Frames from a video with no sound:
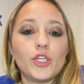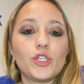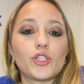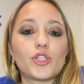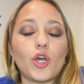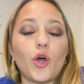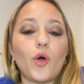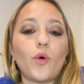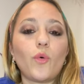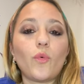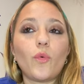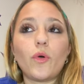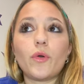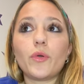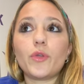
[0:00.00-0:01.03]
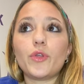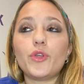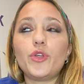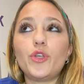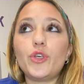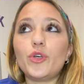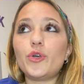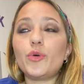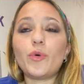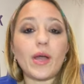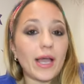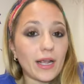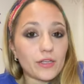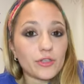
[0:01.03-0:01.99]
So you
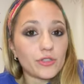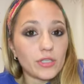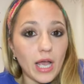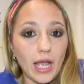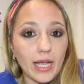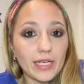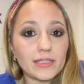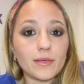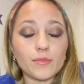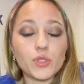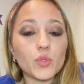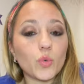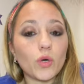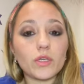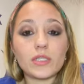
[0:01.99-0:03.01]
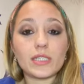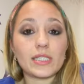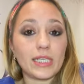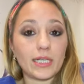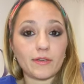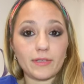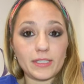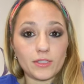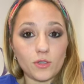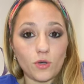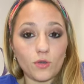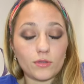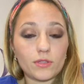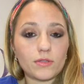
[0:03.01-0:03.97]
exercise, I'm sure, to see a
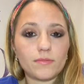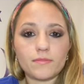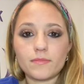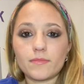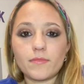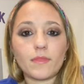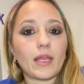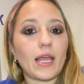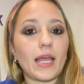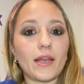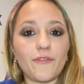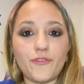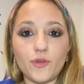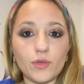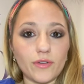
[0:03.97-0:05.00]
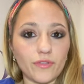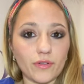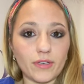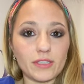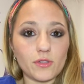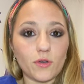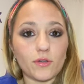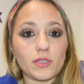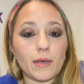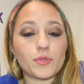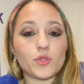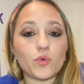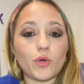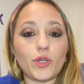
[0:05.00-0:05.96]
result and a few different results. I'm
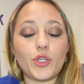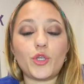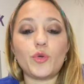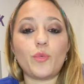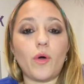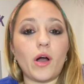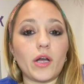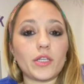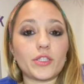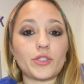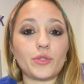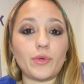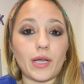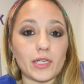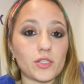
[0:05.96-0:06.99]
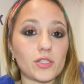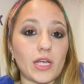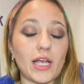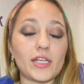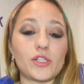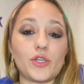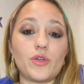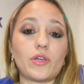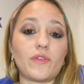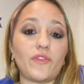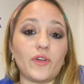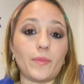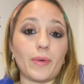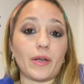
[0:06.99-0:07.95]
sure you want to exercise so you can
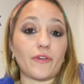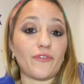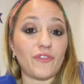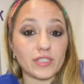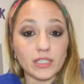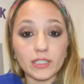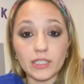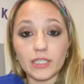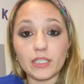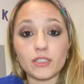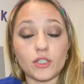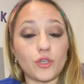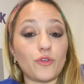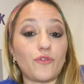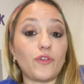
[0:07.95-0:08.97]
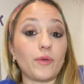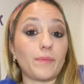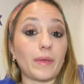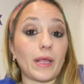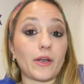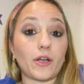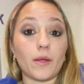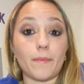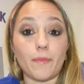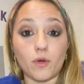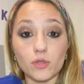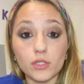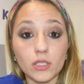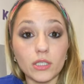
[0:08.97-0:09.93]
feel better physically, so you feel better
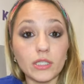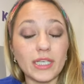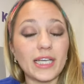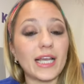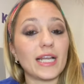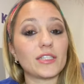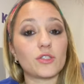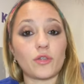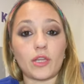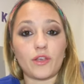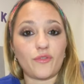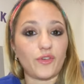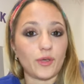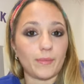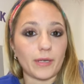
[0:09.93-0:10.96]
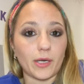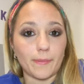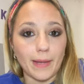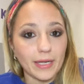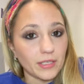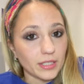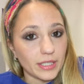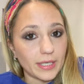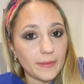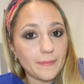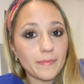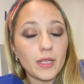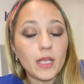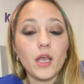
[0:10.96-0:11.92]
emotionally, and so that you feel better mentally.
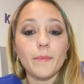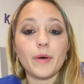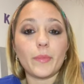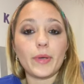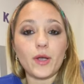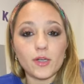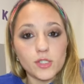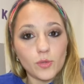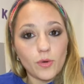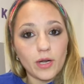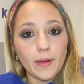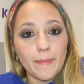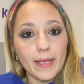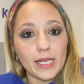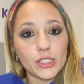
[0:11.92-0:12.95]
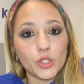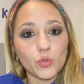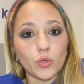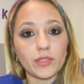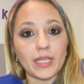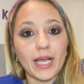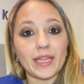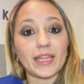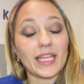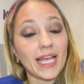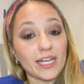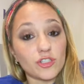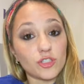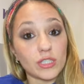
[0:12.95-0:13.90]
But we also want to make sure that
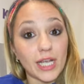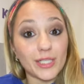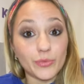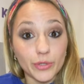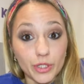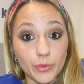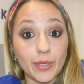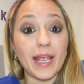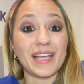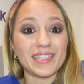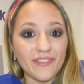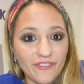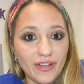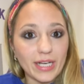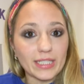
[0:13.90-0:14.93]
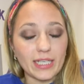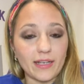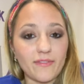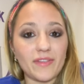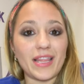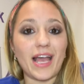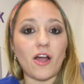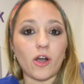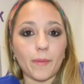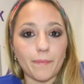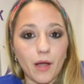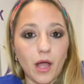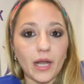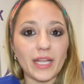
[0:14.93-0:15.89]
the exercise we're doing is effective and that our
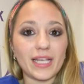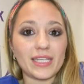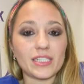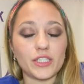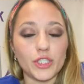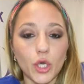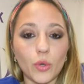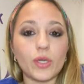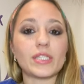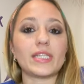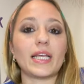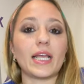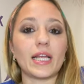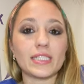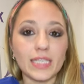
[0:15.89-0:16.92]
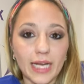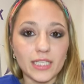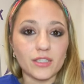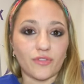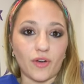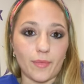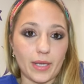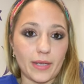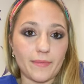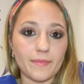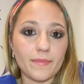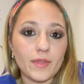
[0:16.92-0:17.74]
body is noticing a change from it.